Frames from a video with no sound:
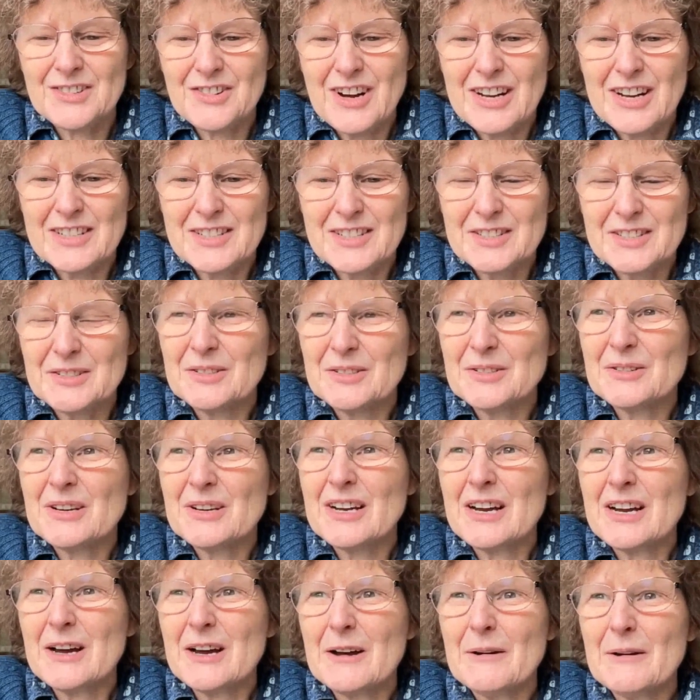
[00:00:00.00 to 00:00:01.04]
Try
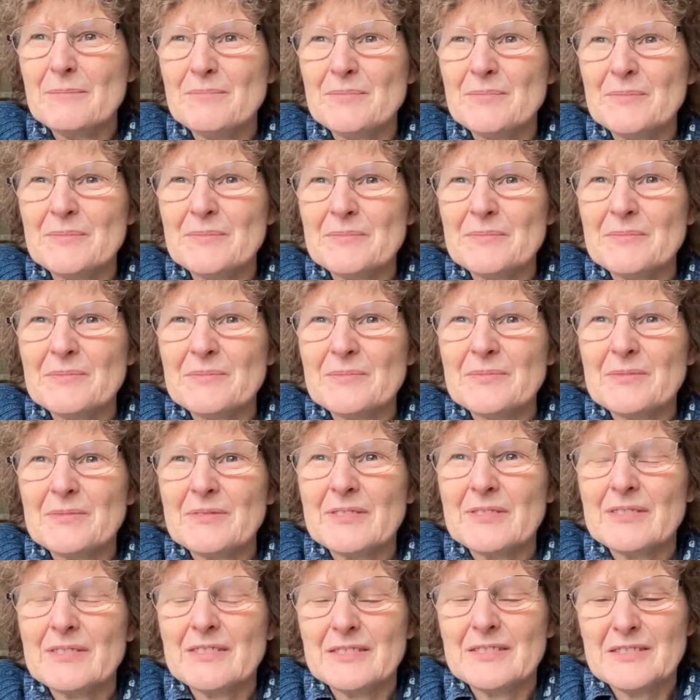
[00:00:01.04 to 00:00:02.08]
to
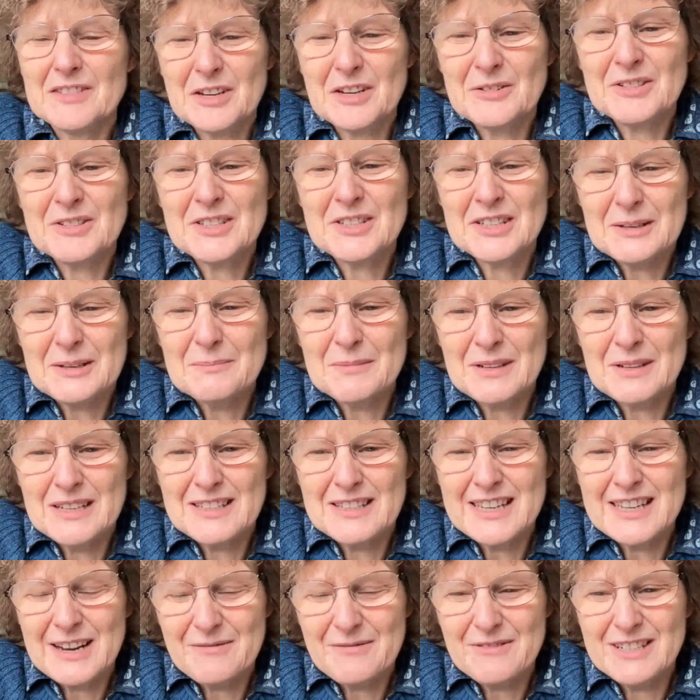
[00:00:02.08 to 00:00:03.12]
don't eat
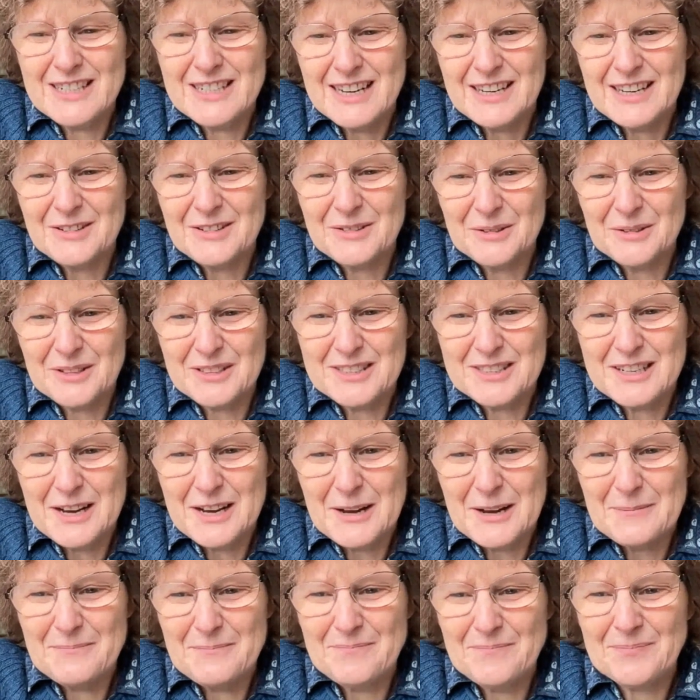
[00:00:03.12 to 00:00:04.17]
meat every day and all the
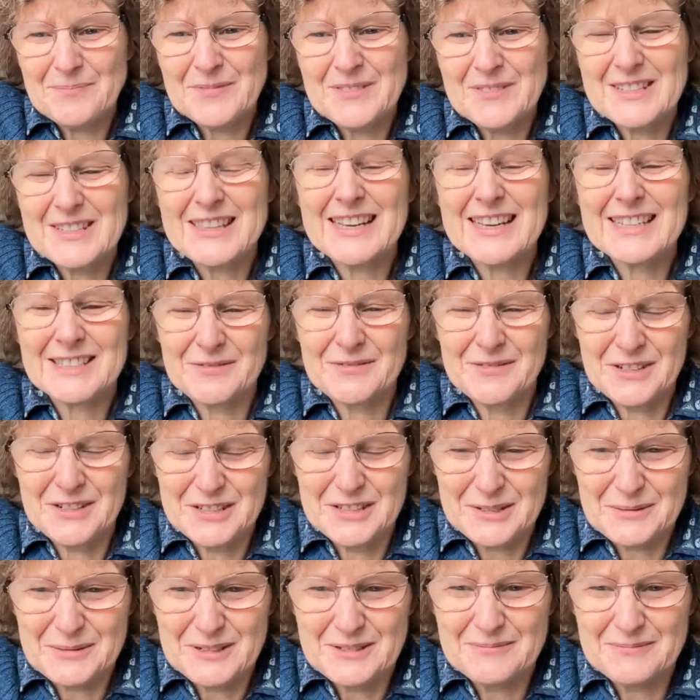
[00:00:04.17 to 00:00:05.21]
time. So that's the
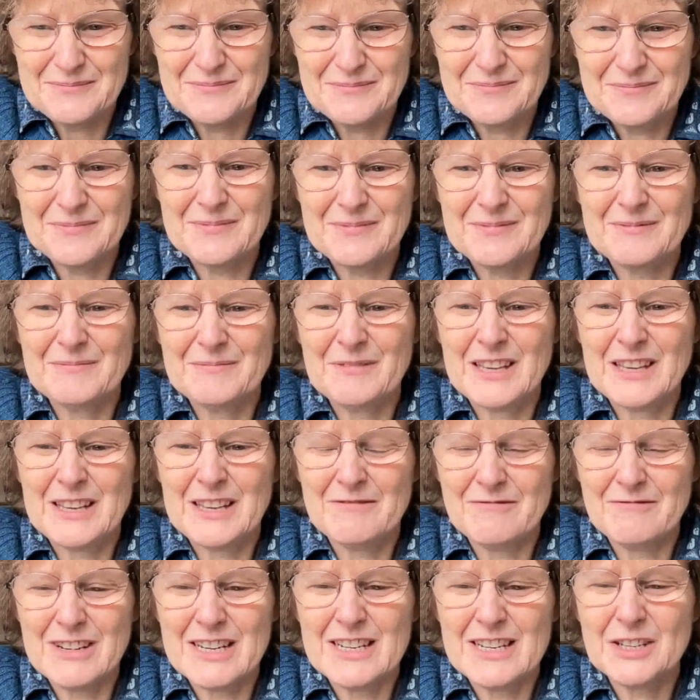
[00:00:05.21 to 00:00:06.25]
first one.
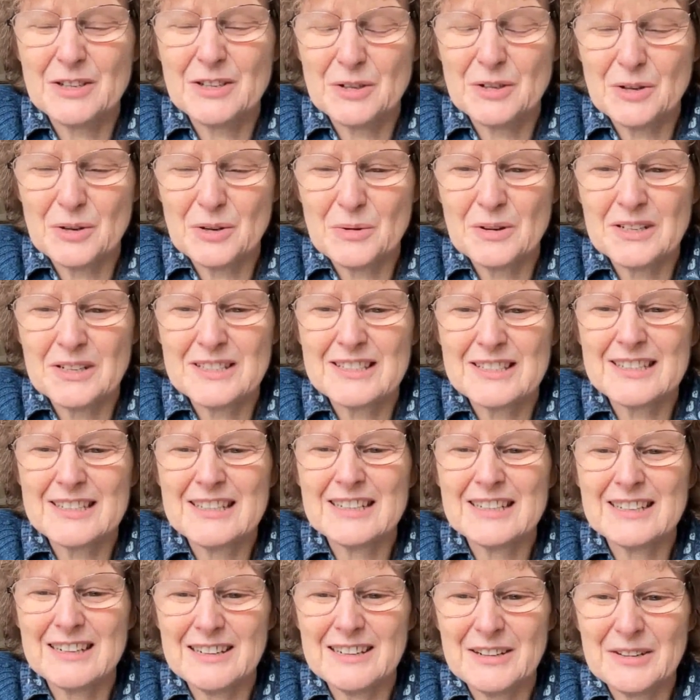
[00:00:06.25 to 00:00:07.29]
Eat really good
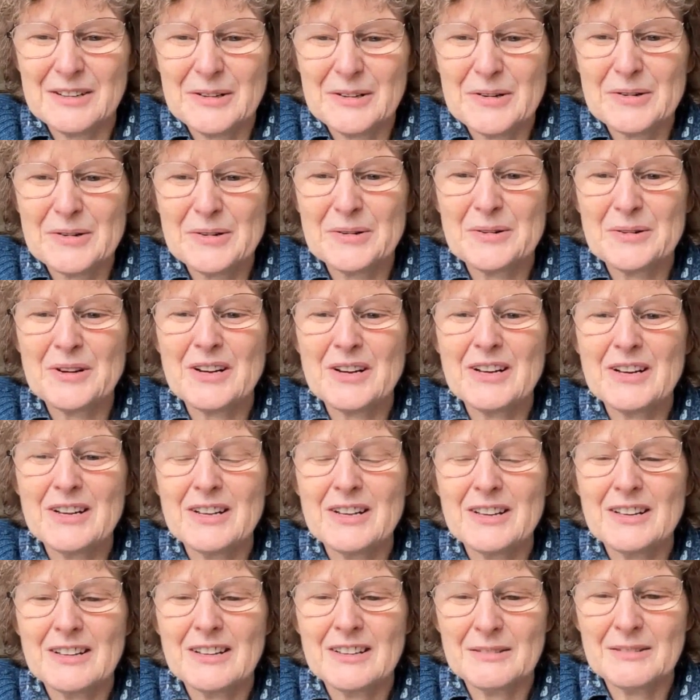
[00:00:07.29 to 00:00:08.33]
quality local
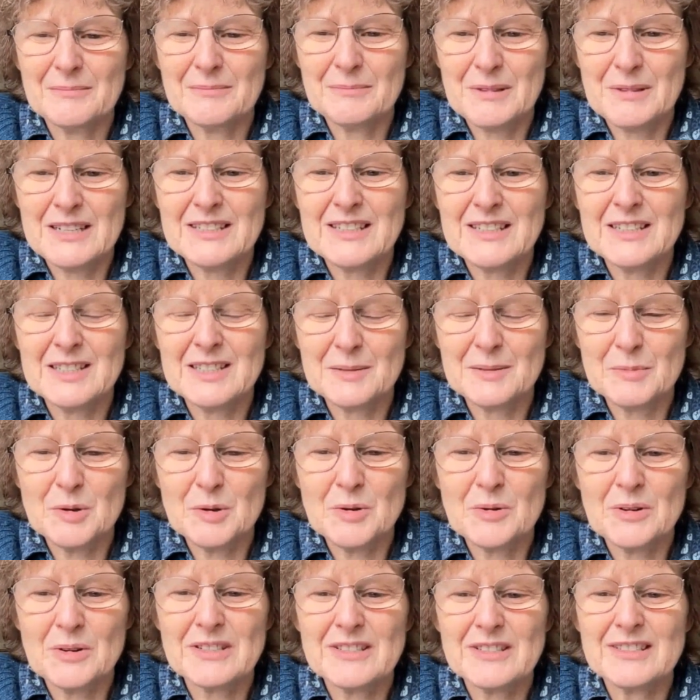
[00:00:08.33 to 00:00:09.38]
meat in
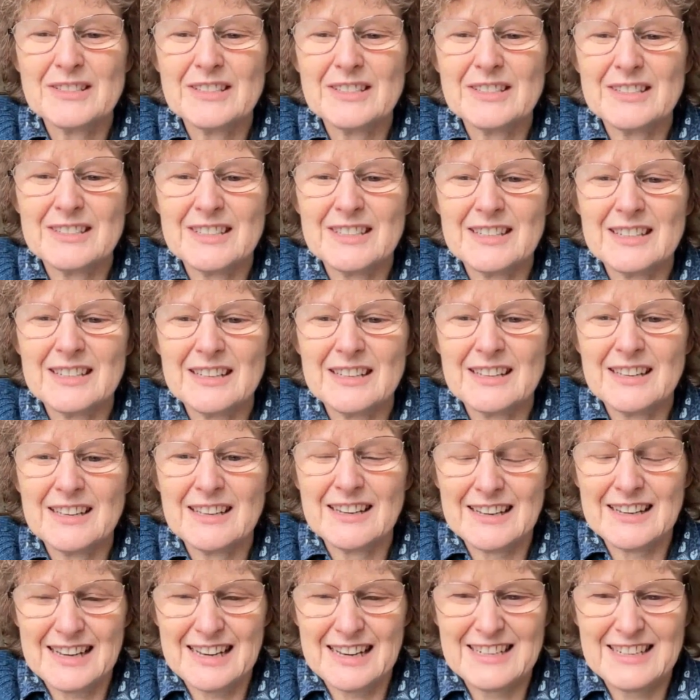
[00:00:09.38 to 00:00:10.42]
small quantities
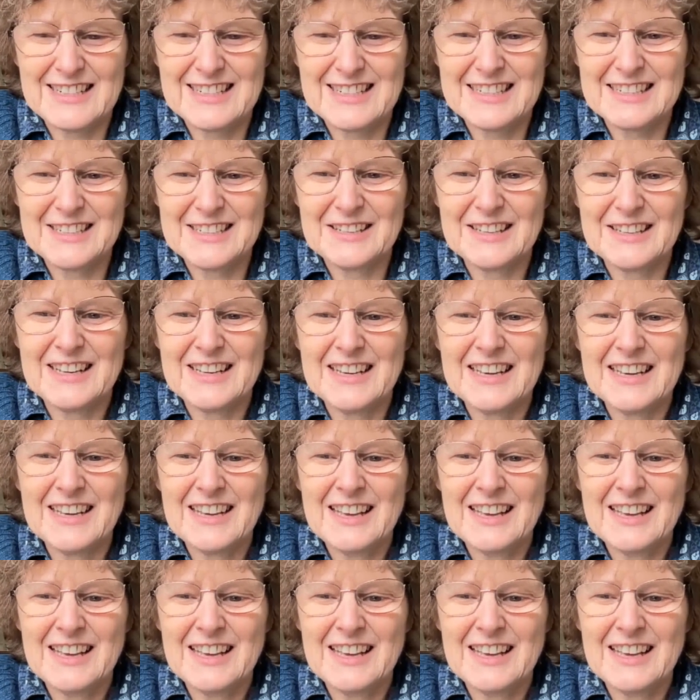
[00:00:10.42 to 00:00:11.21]
occasionally.